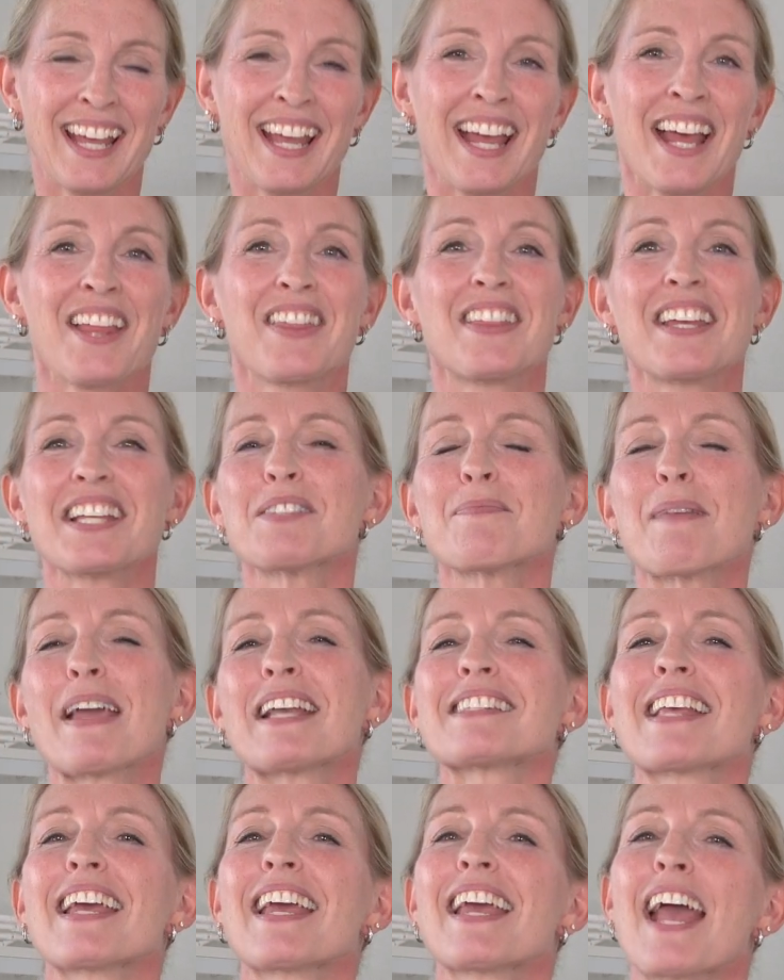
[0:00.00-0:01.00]
And this
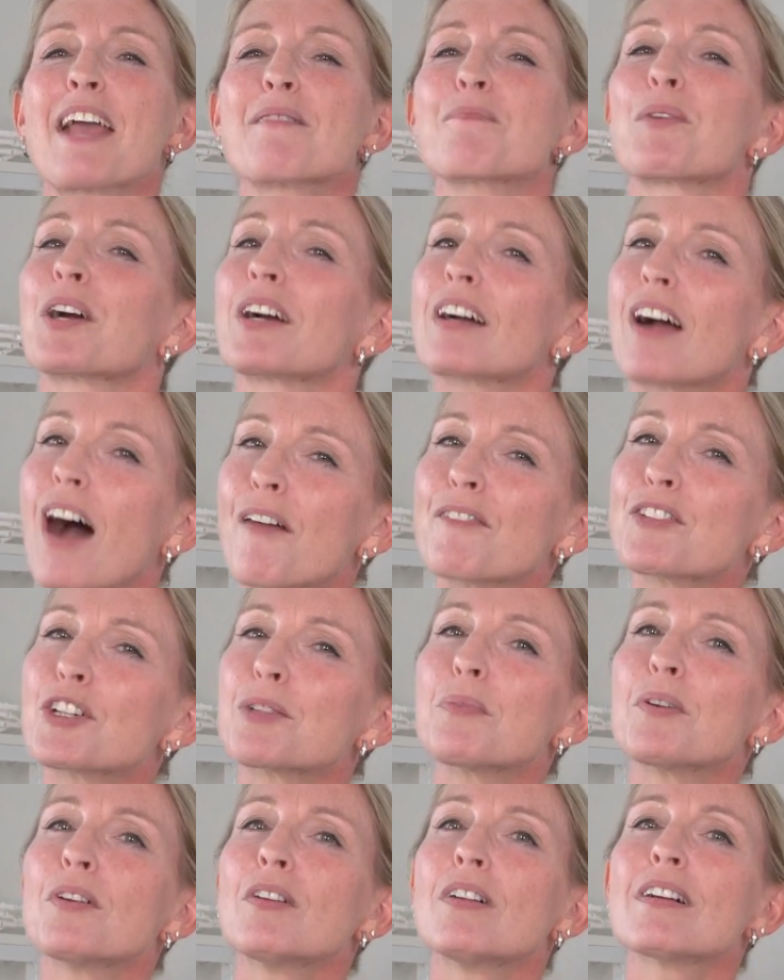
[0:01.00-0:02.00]
makes it a more
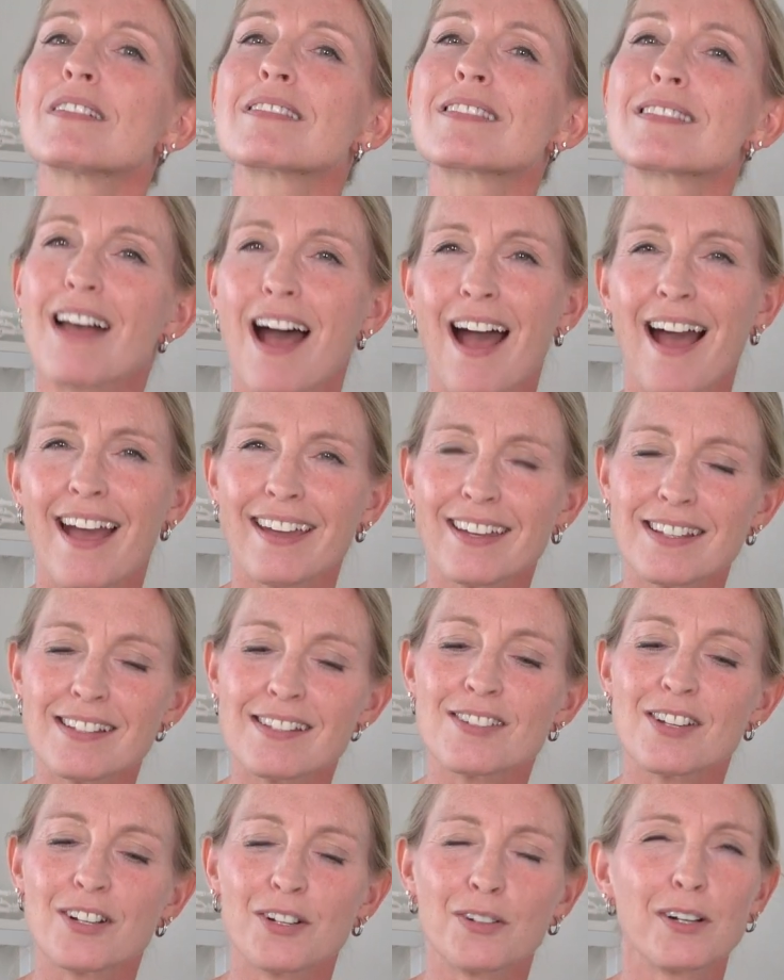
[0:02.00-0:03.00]
comfortable size
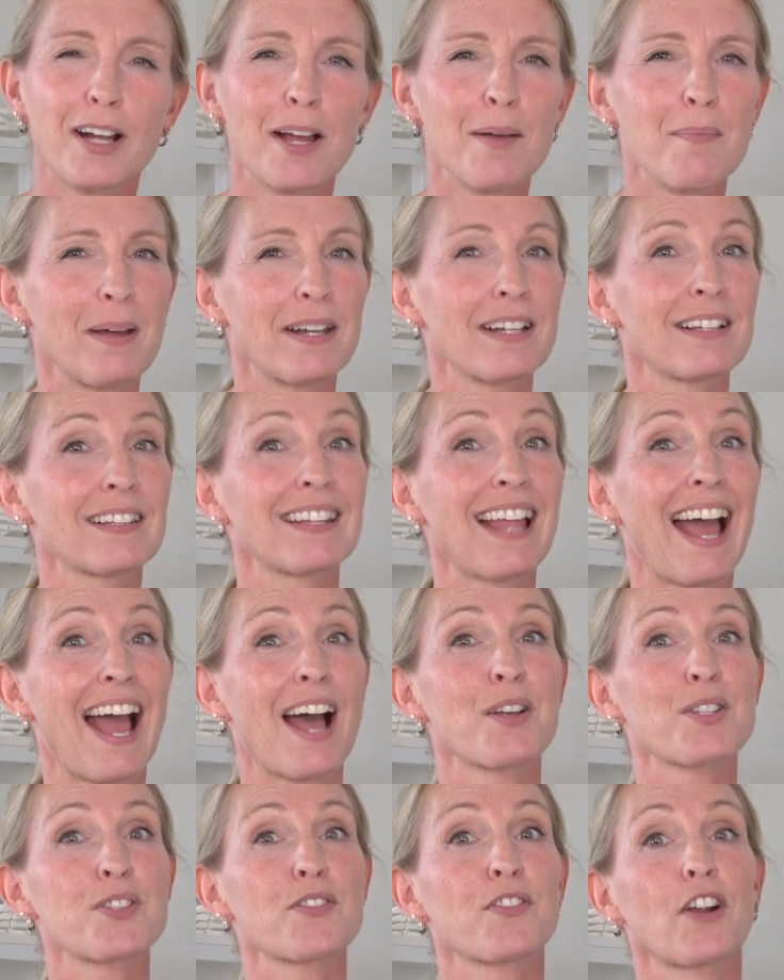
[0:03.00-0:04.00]
to grip and
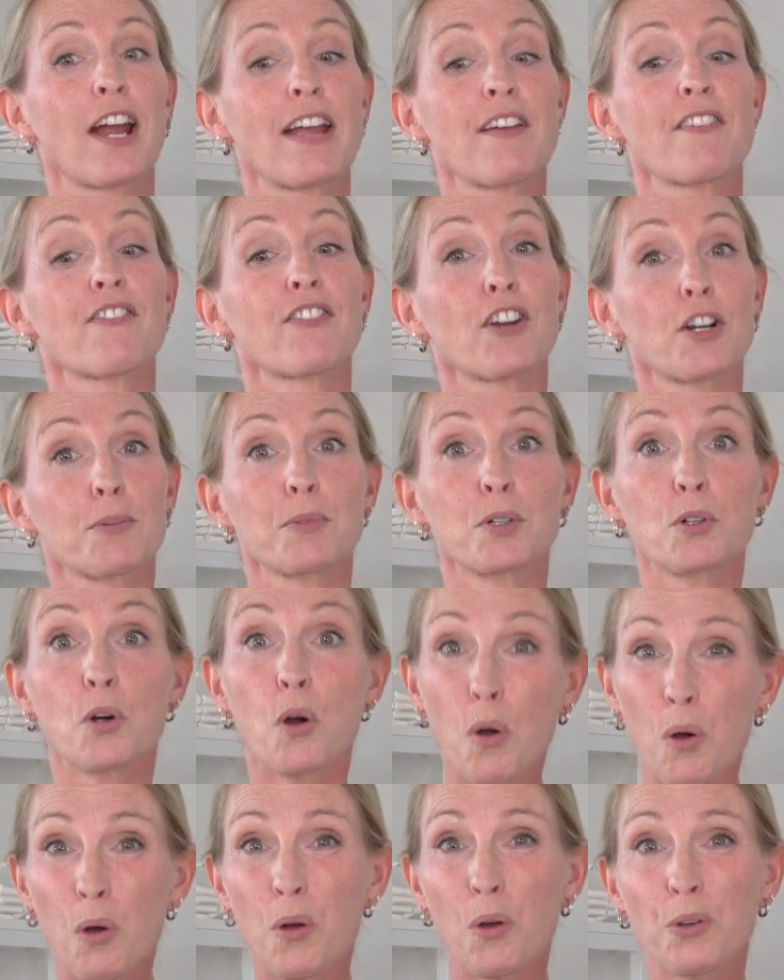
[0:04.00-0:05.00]
allows for a firmer
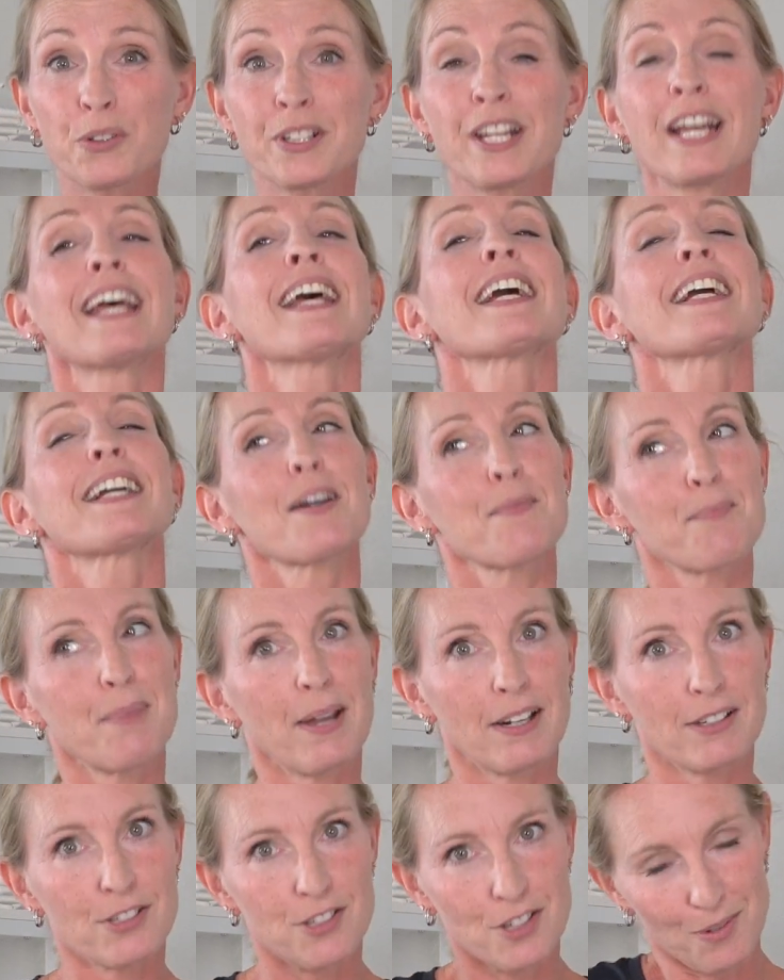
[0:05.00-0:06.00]
hold
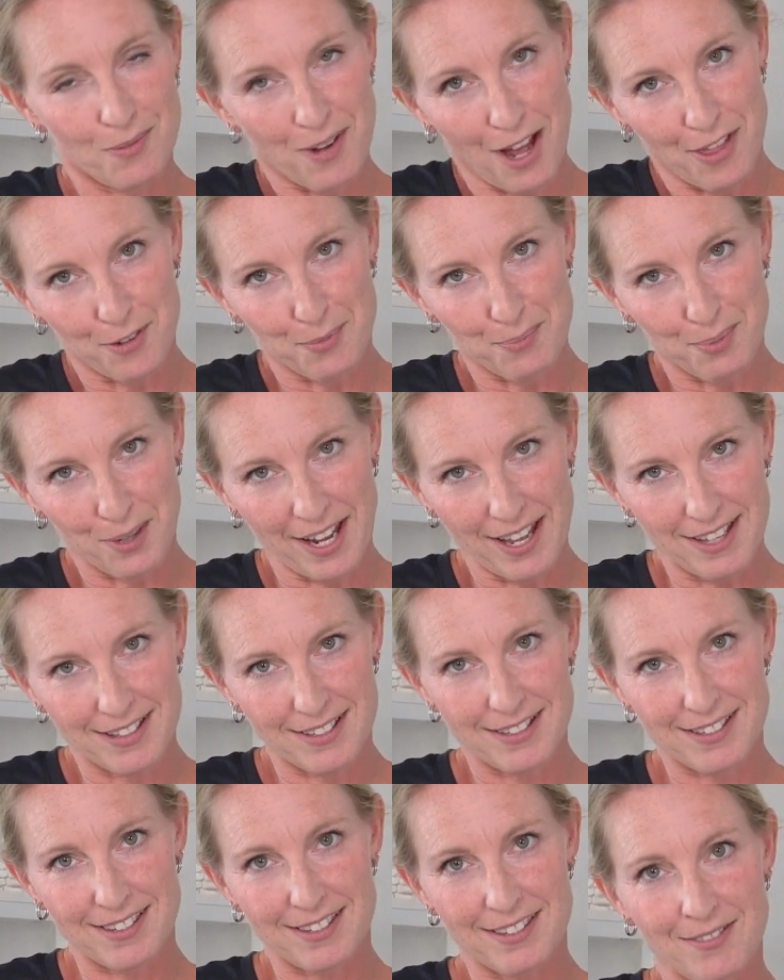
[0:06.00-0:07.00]
compared to other
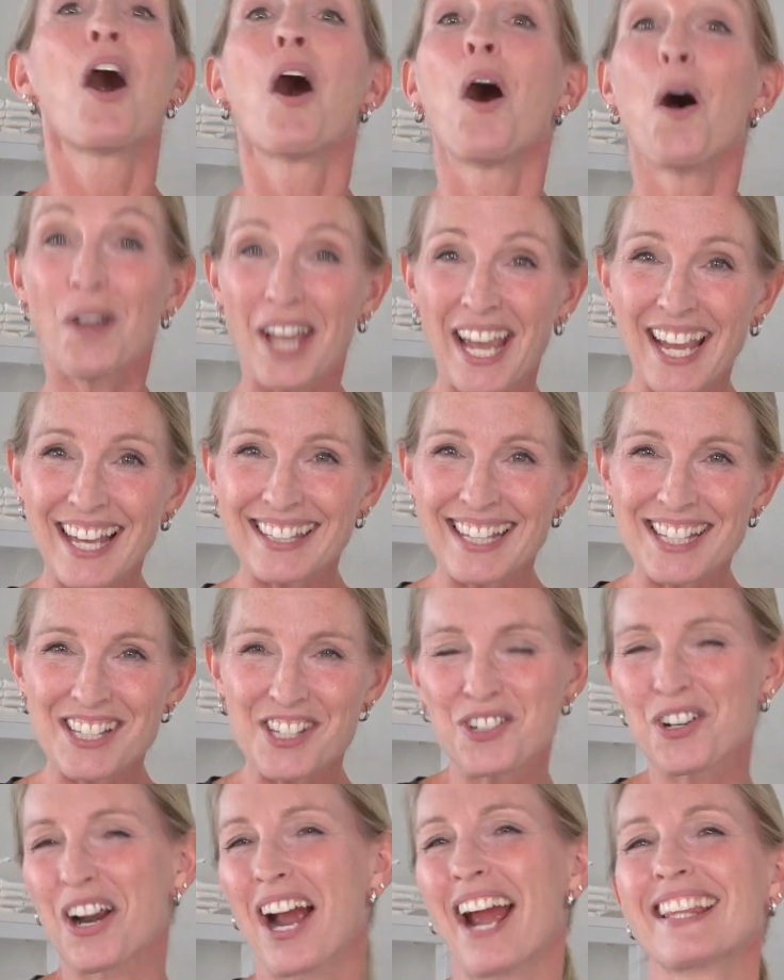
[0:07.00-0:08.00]
brands. Okay, let's
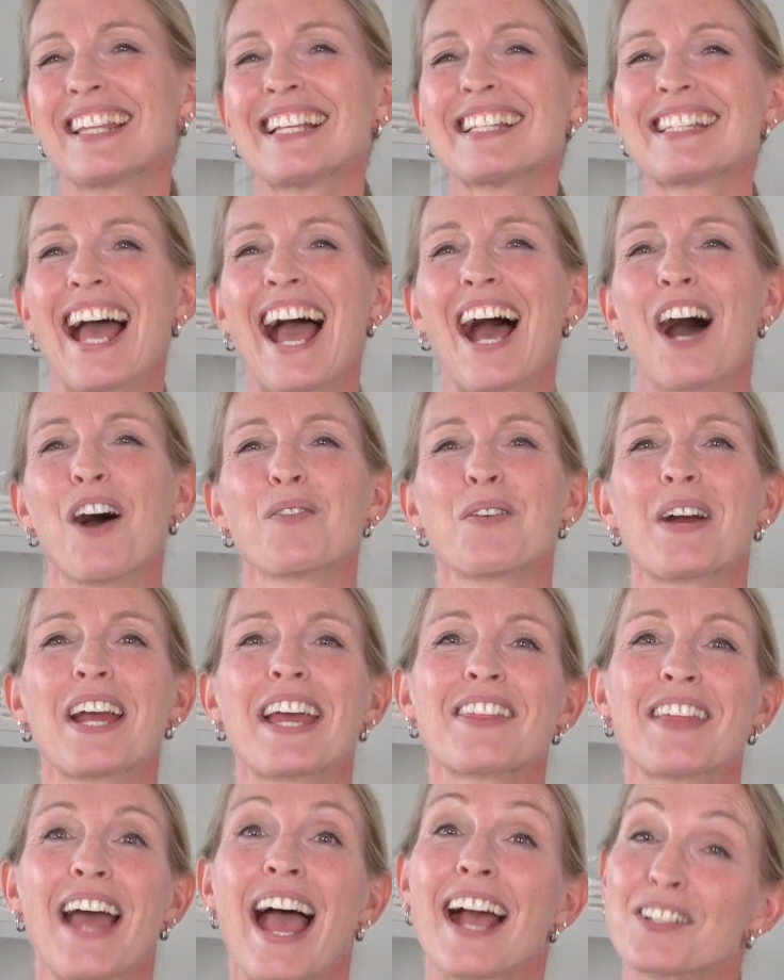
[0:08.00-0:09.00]
try these out
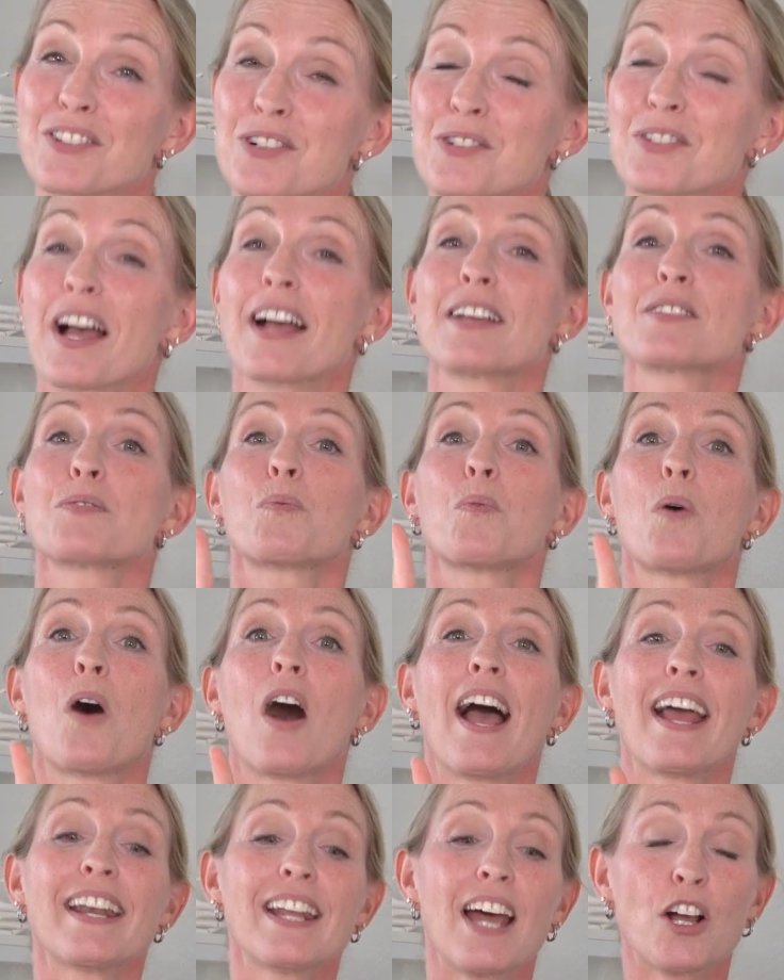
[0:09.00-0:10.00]
with exercise
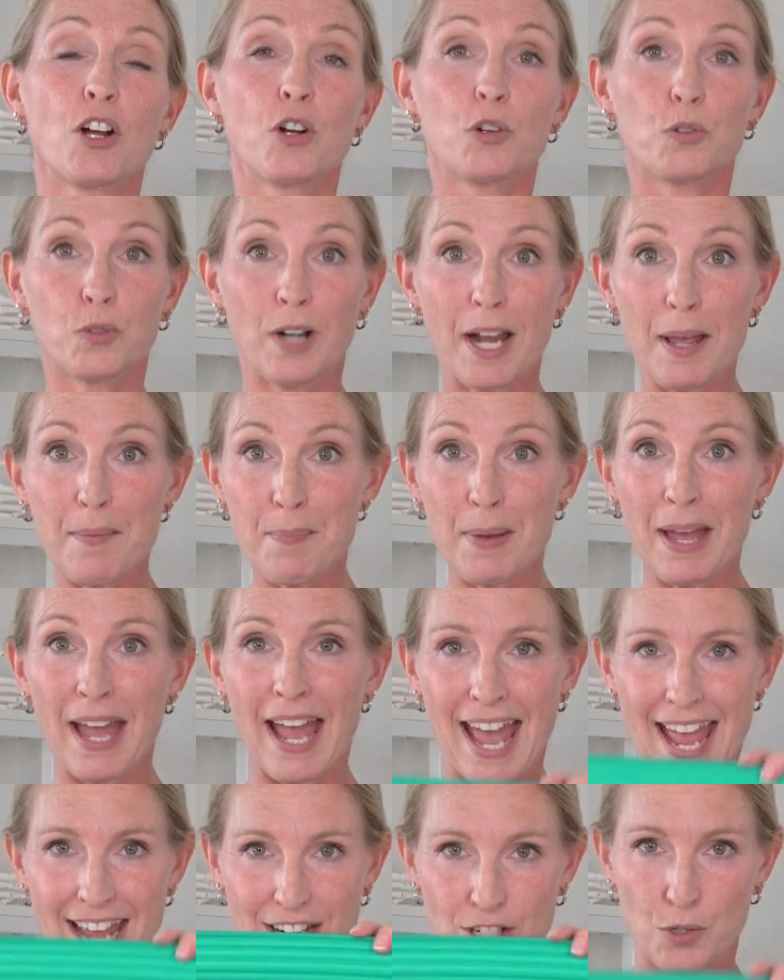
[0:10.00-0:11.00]
1, grip
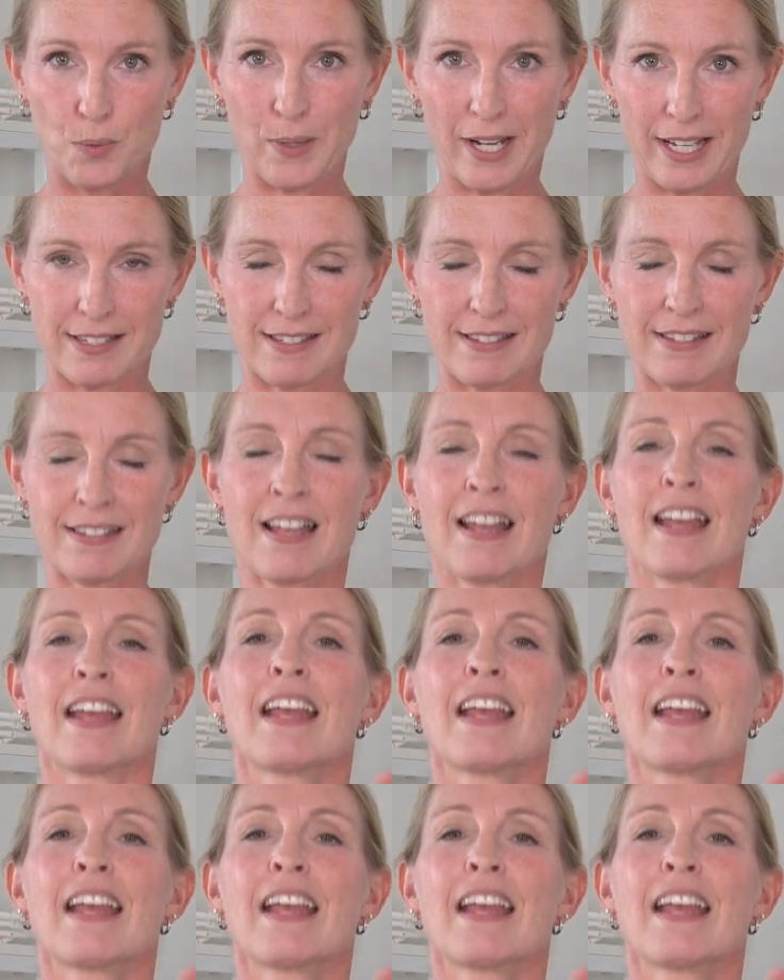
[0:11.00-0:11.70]
and twist.